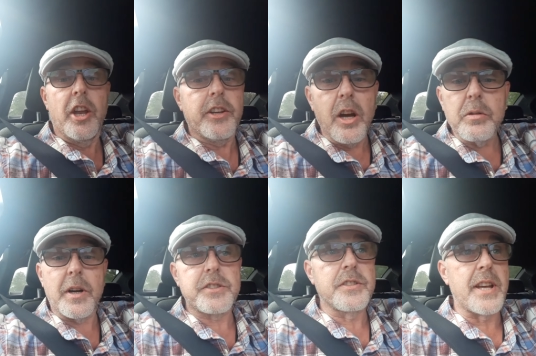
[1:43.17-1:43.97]
No
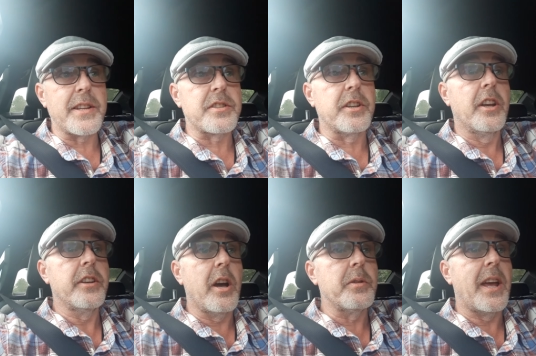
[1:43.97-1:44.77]
questions answered.
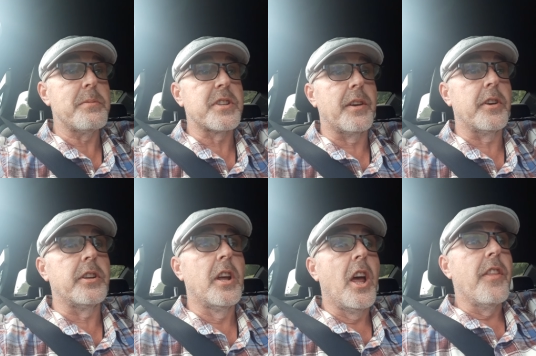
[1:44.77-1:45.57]
No names
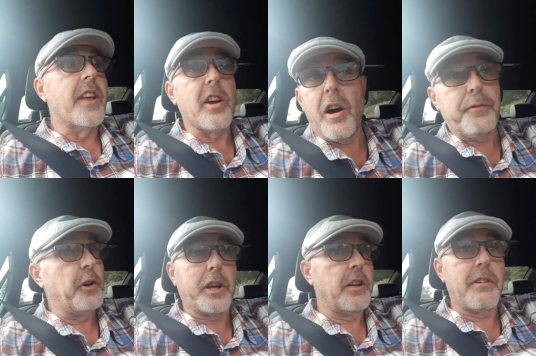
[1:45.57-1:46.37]
given. They can't
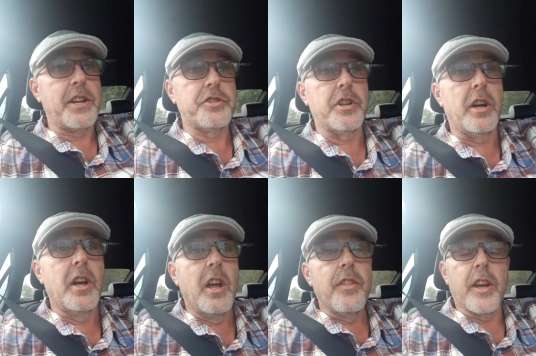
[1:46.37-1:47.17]
fucking arrest you.
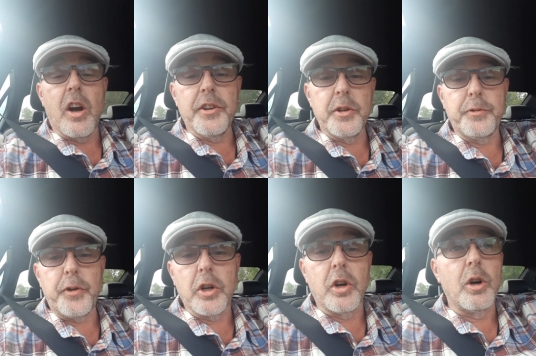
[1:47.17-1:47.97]
They can't do
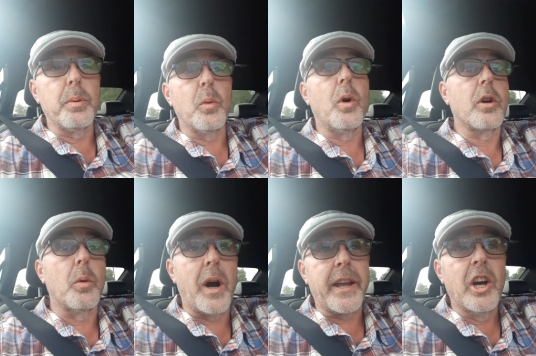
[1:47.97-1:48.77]
fuck all but walk
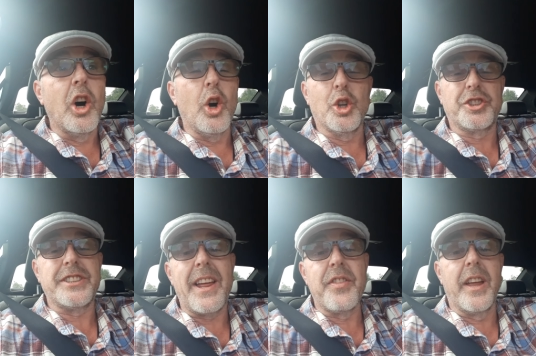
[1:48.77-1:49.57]
away or
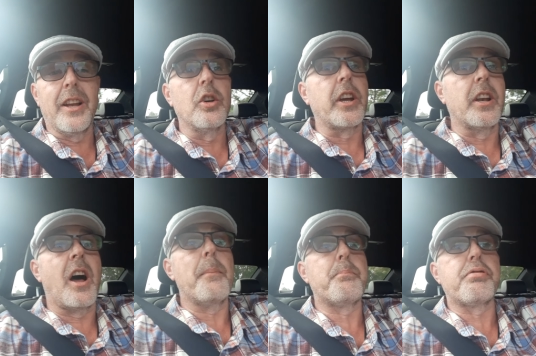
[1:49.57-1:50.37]
stand there looking
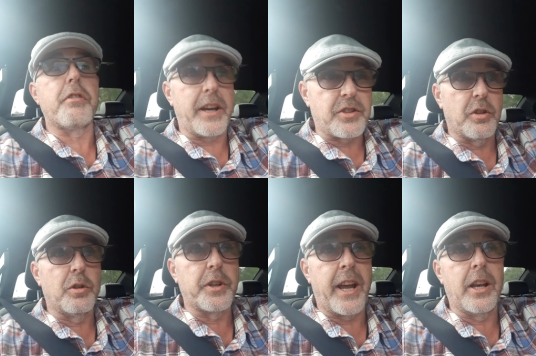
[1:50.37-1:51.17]
like pricks
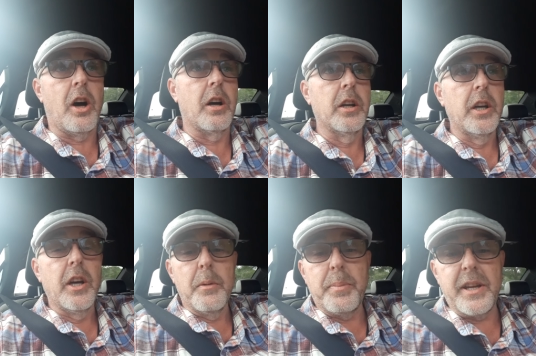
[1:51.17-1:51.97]
all day
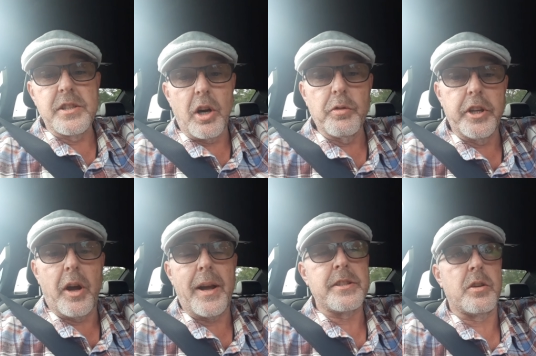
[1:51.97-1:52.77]
long being told you
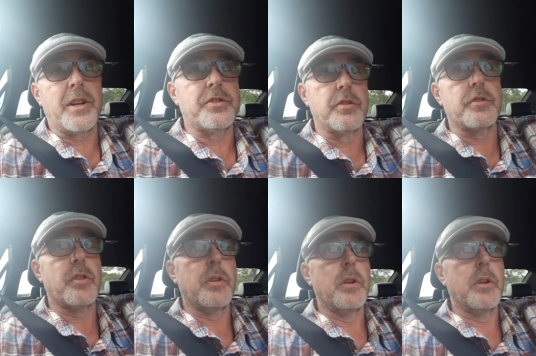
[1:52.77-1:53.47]
don't answer questions.